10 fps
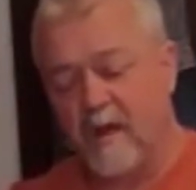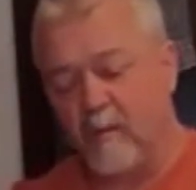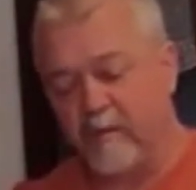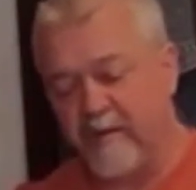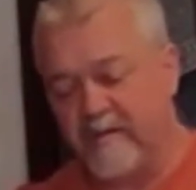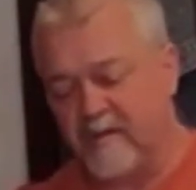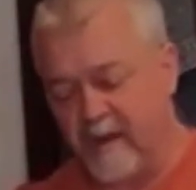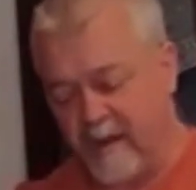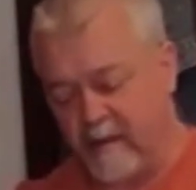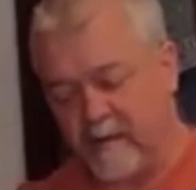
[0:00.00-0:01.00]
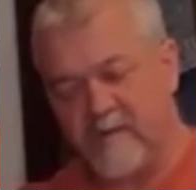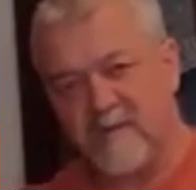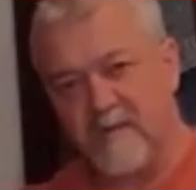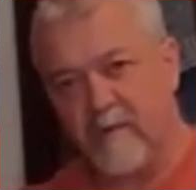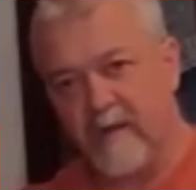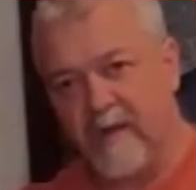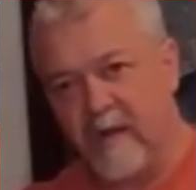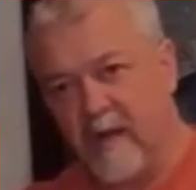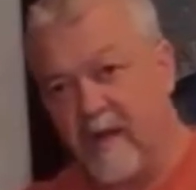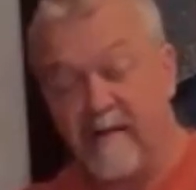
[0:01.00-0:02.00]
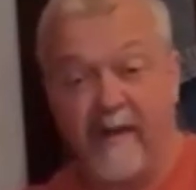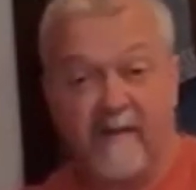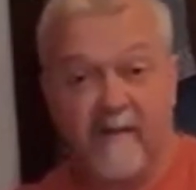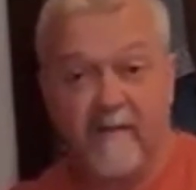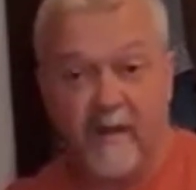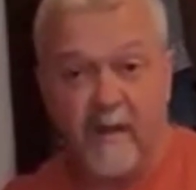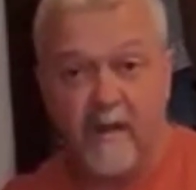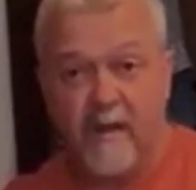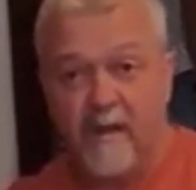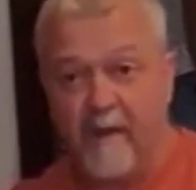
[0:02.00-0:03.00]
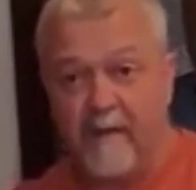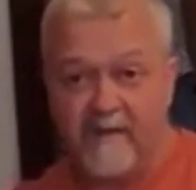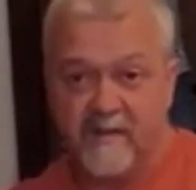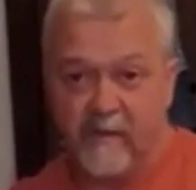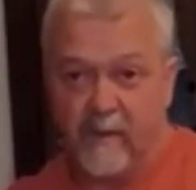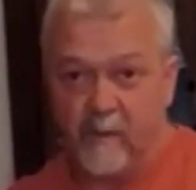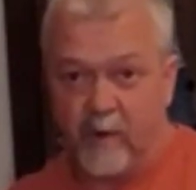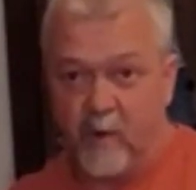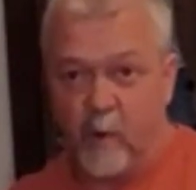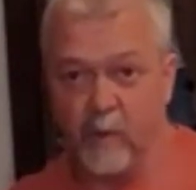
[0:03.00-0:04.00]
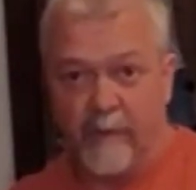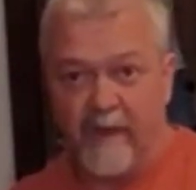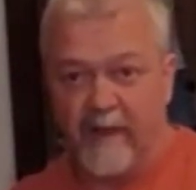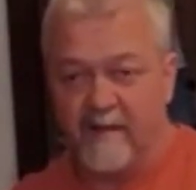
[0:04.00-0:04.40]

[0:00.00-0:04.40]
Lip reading: And we'll test it out and see if we get any kind of activity, and then see if we can record what that